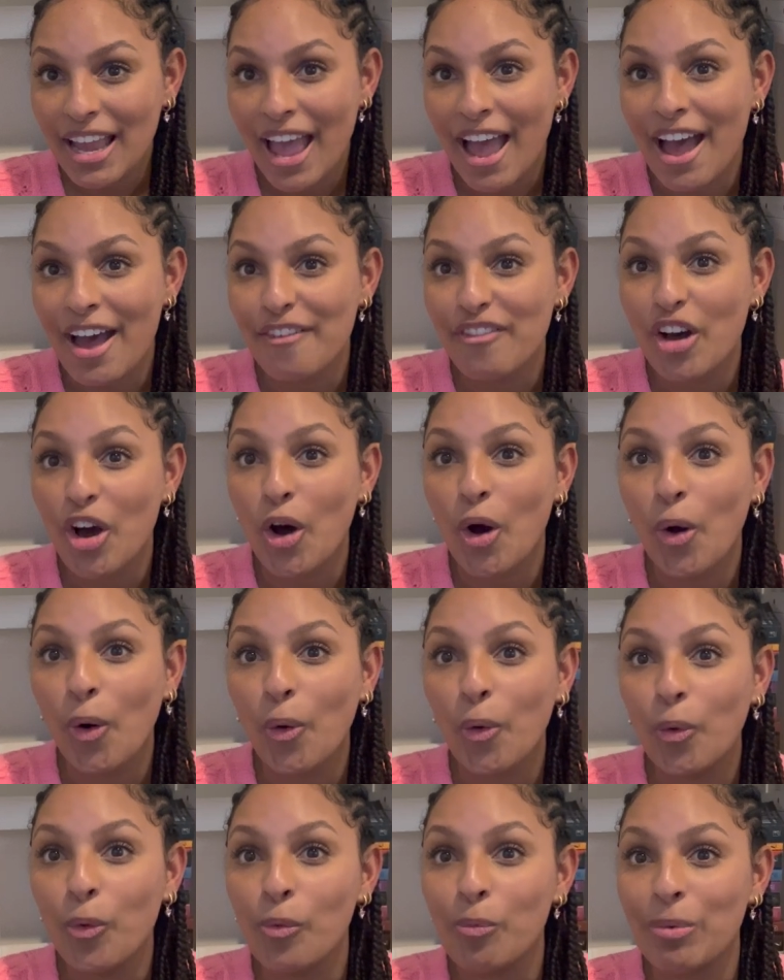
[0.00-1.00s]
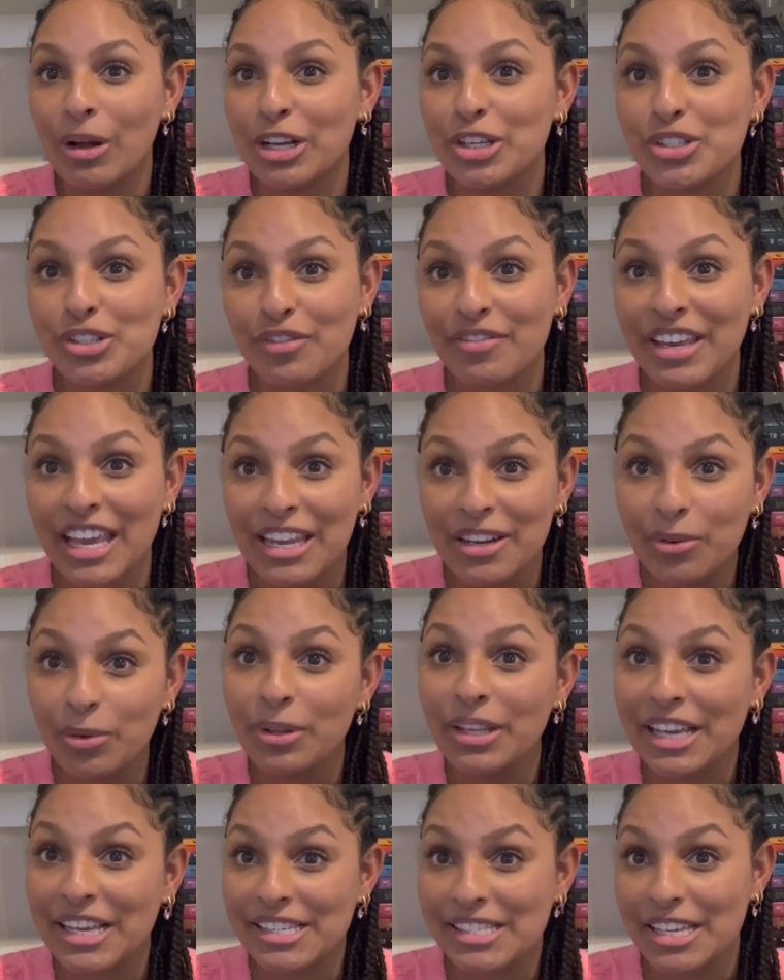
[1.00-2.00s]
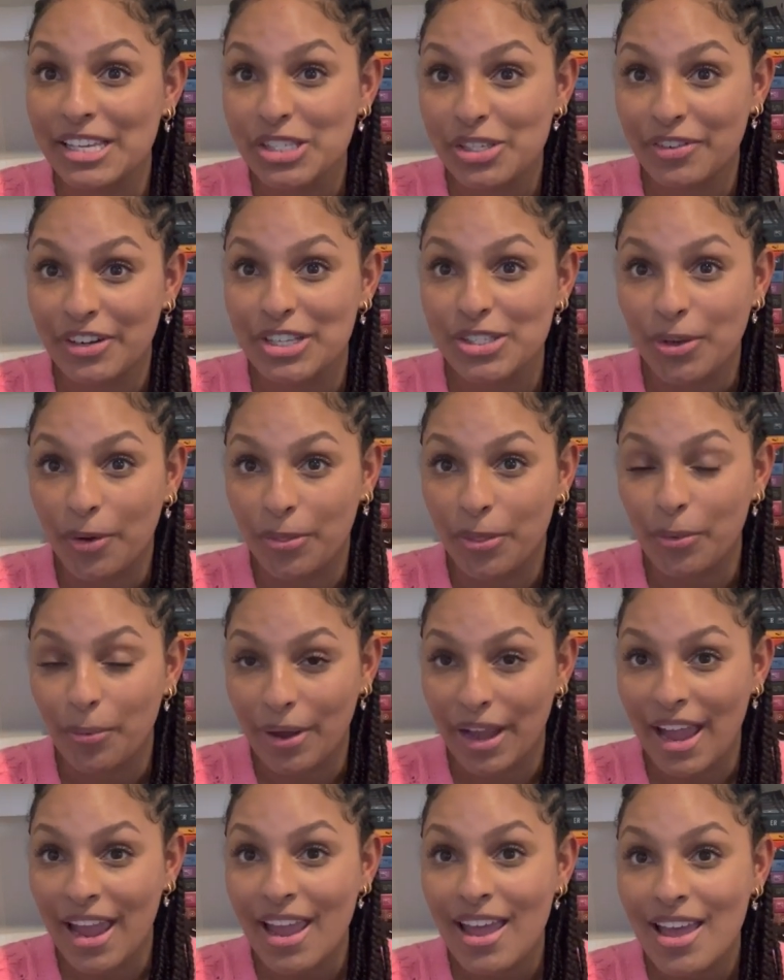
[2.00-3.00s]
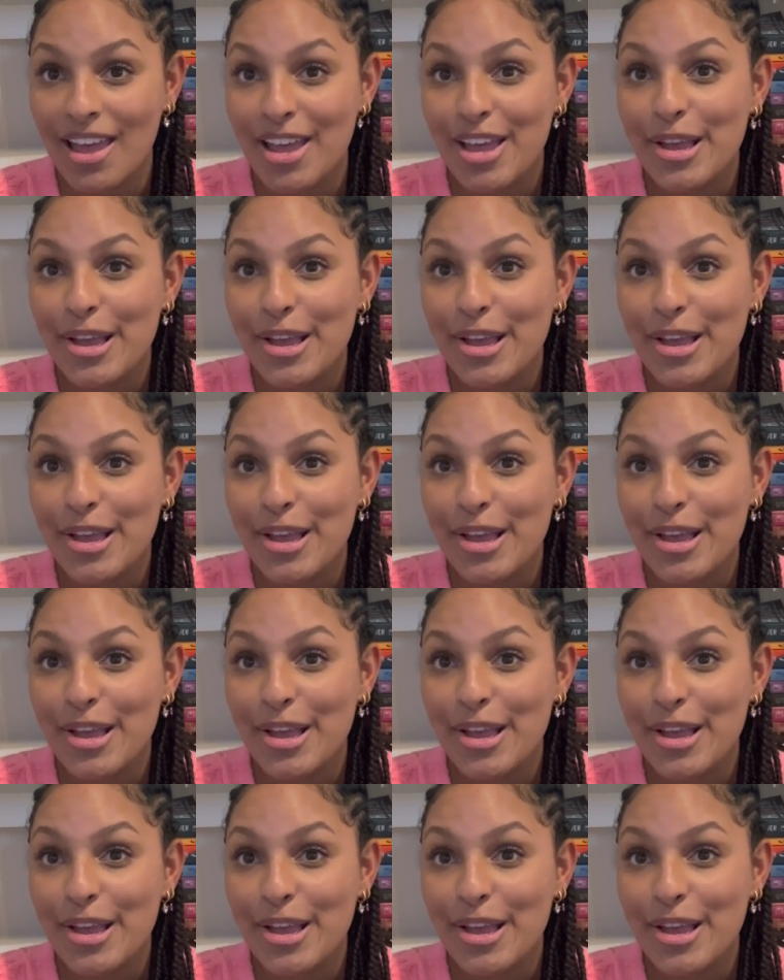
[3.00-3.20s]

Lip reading: have a whole bunch of Kindle accessories on the way.